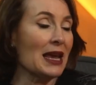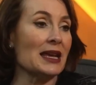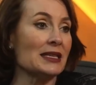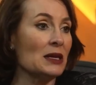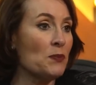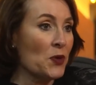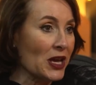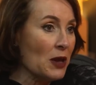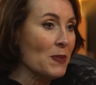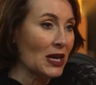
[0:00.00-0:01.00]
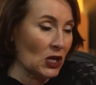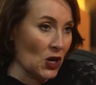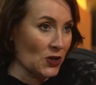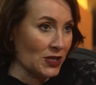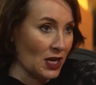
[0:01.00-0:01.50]
me? Mm-hmm. Is it bringing me
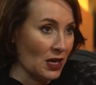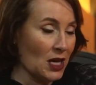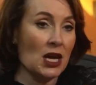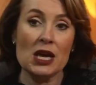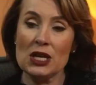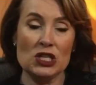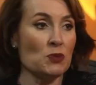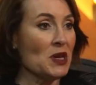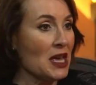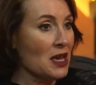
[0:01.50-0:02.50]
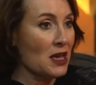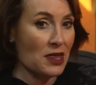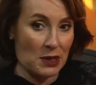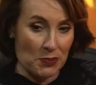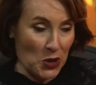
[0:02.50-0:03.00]
closer to being
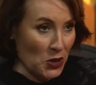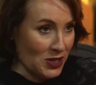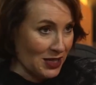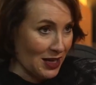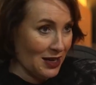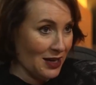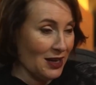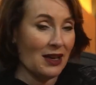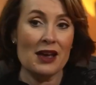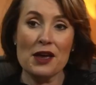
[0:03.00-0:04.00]
the person,